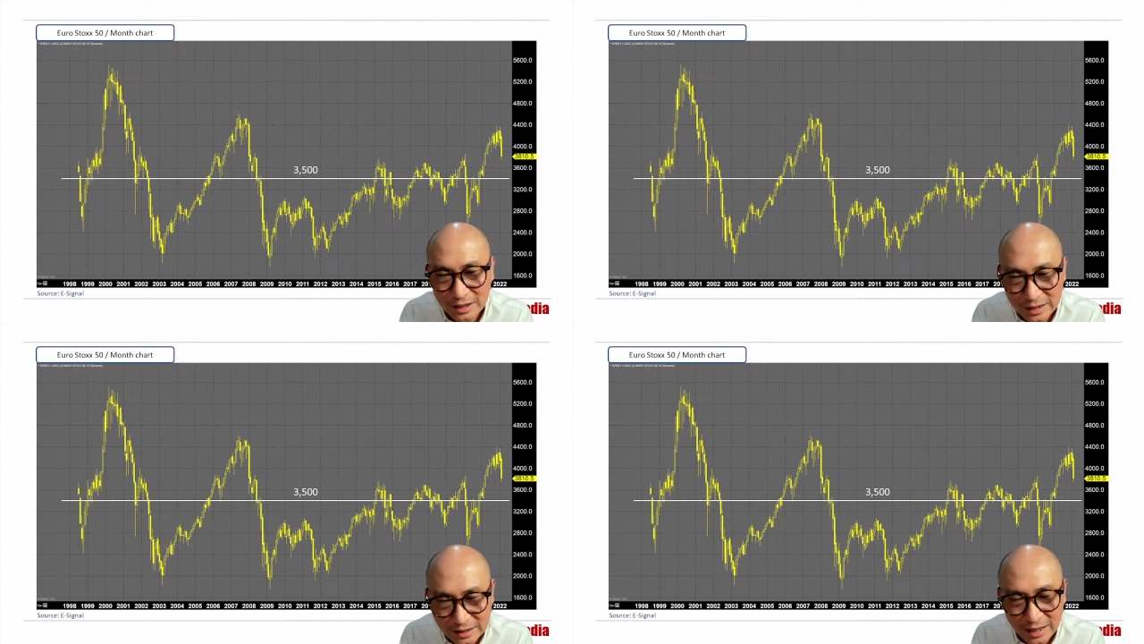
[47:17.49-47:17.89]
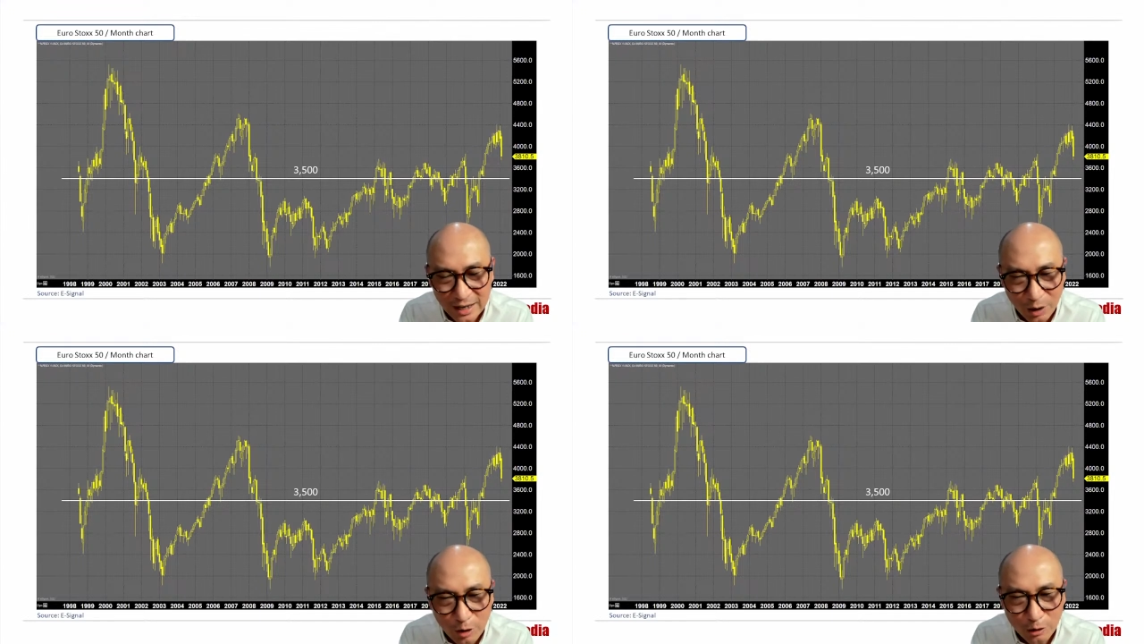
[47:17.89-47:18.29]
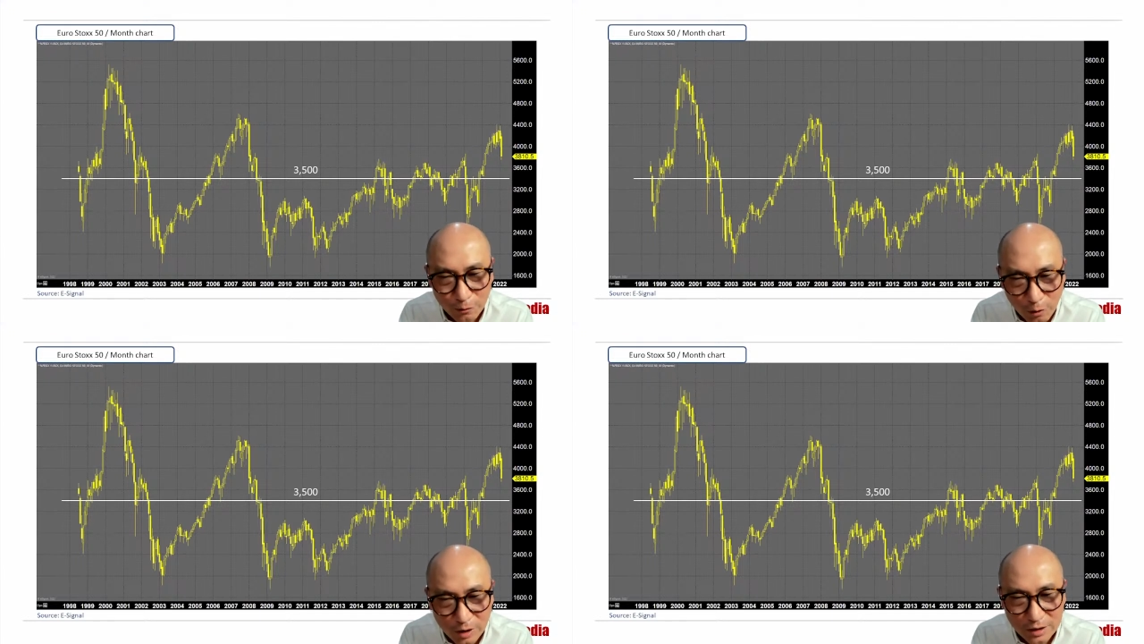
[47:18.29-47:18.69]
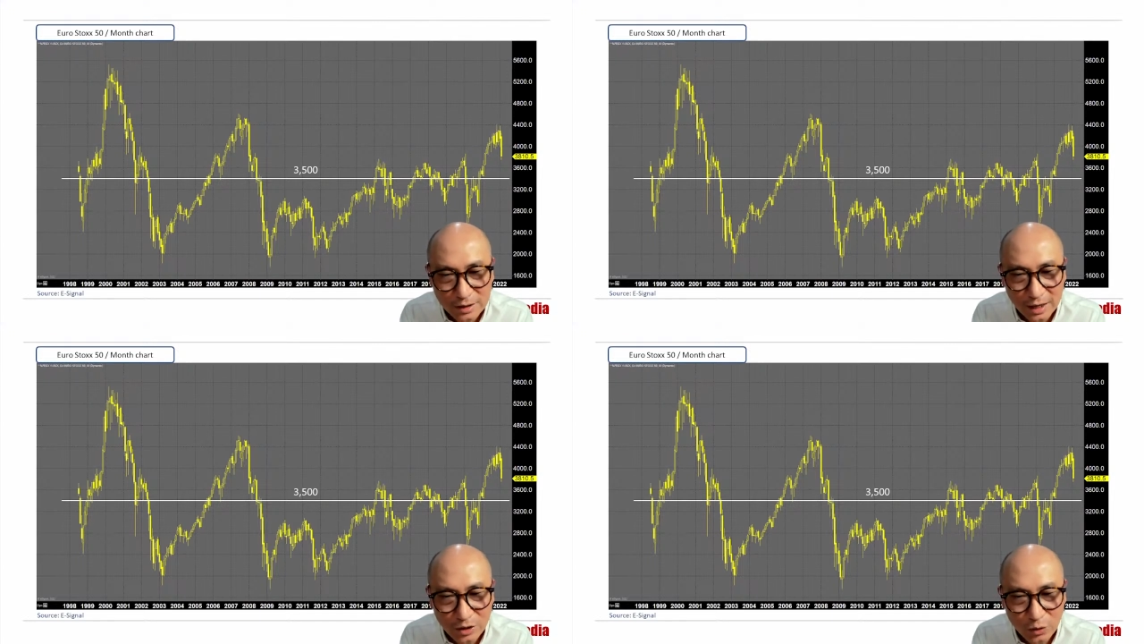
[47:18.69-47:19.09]
is that I want to focus
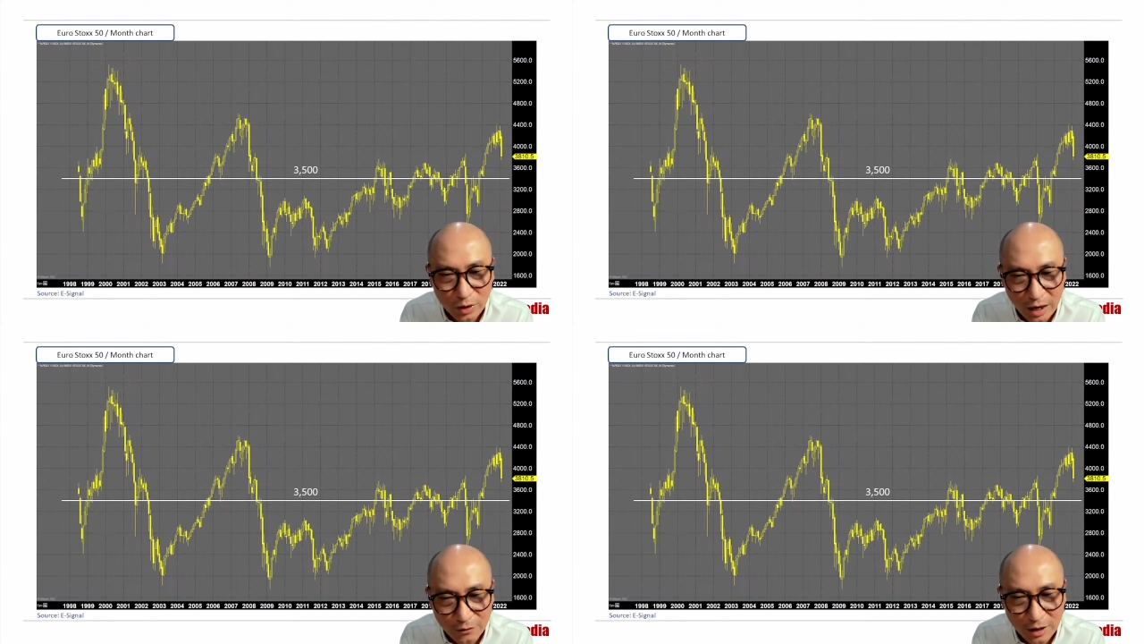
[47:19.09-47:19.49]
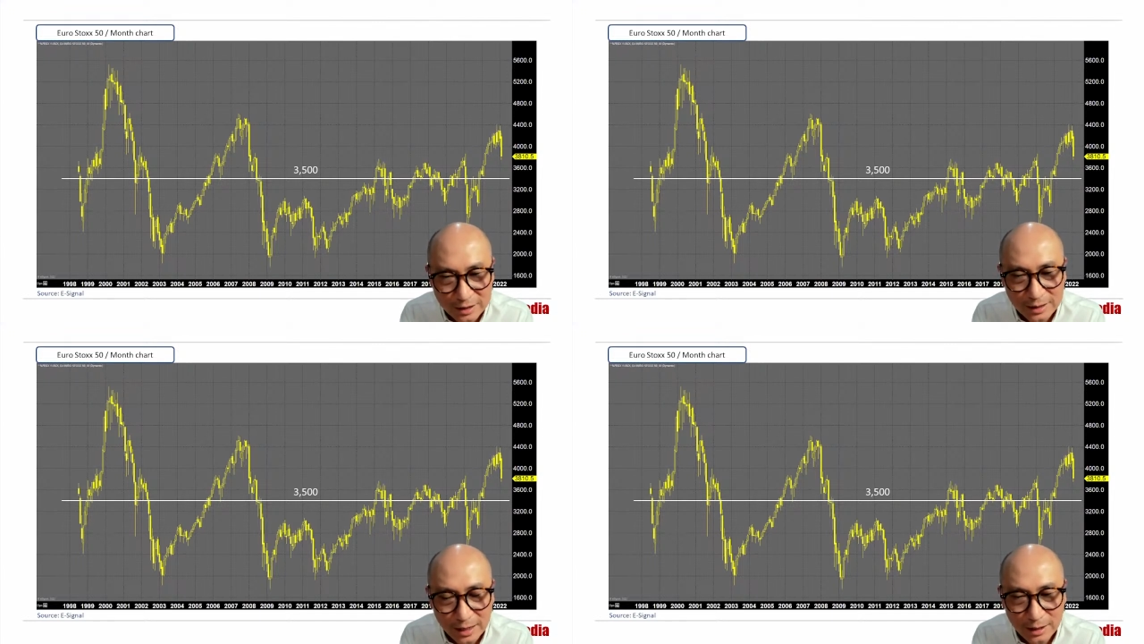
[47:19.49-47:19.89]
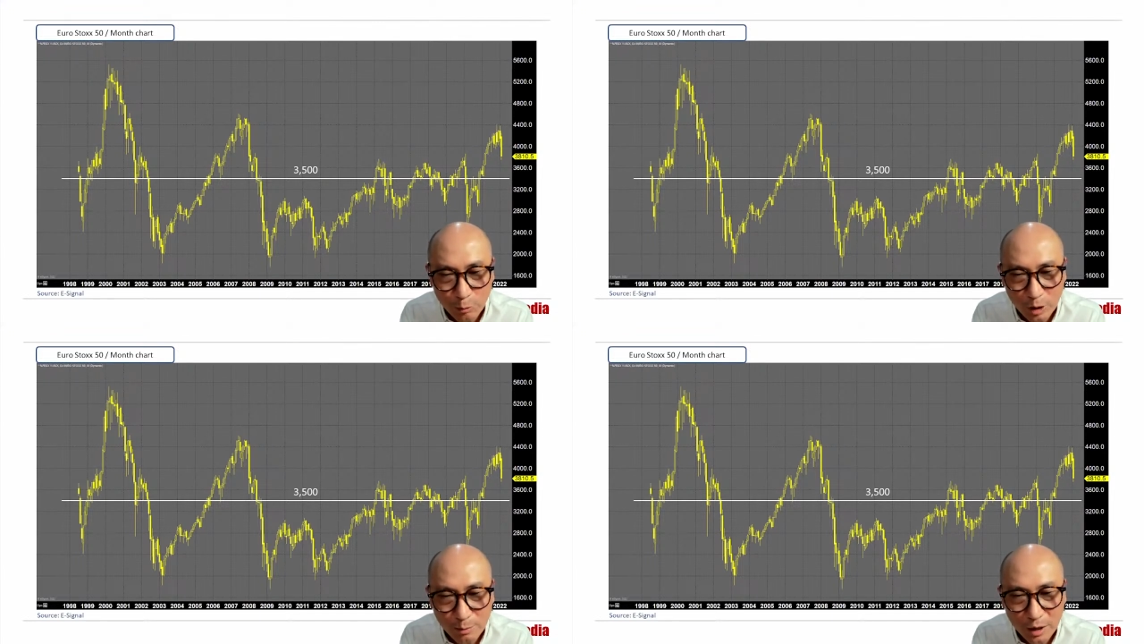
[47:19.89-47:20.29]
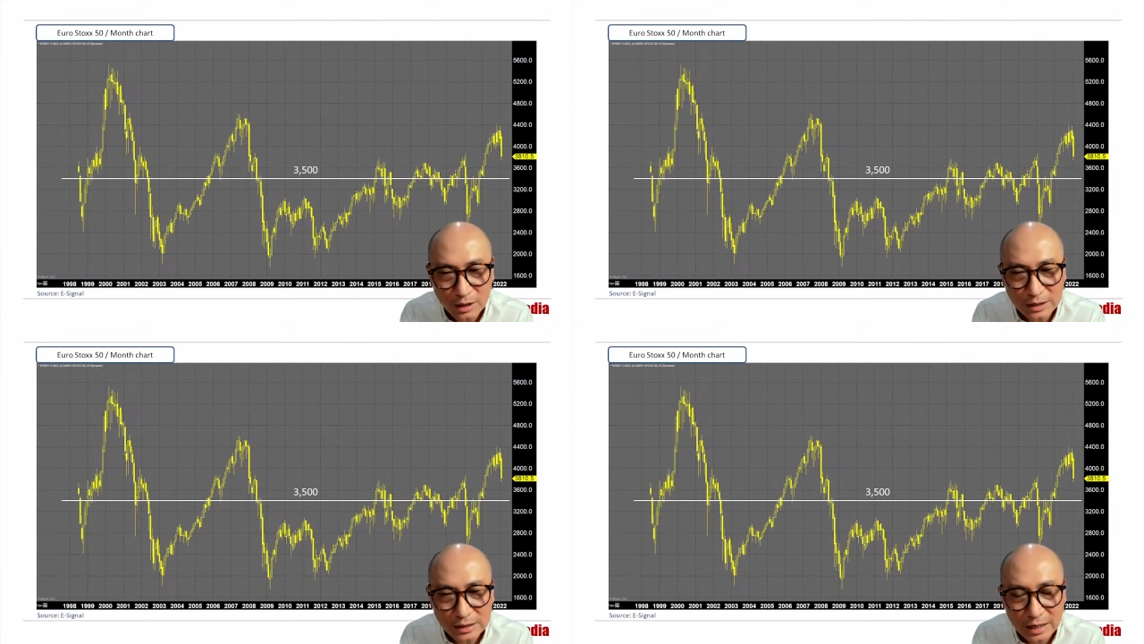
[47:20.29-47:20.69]
that you have to understand that when the market is